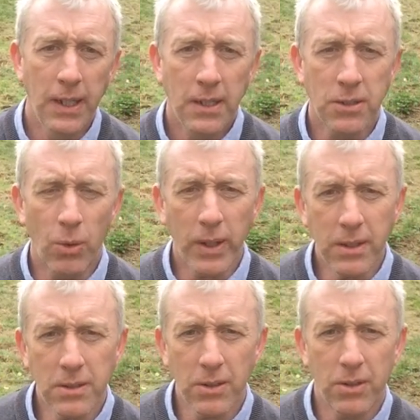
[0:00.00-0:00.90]
So what
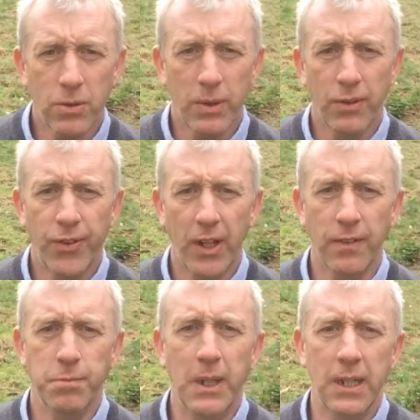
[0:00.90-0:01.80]
does under
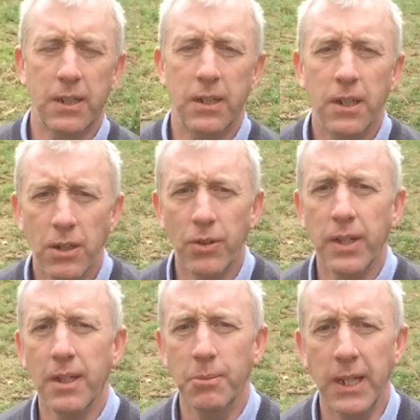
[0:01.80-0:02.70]
25 milk
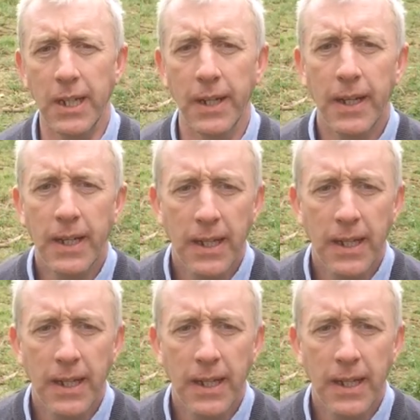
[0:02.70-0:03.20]
urea mean?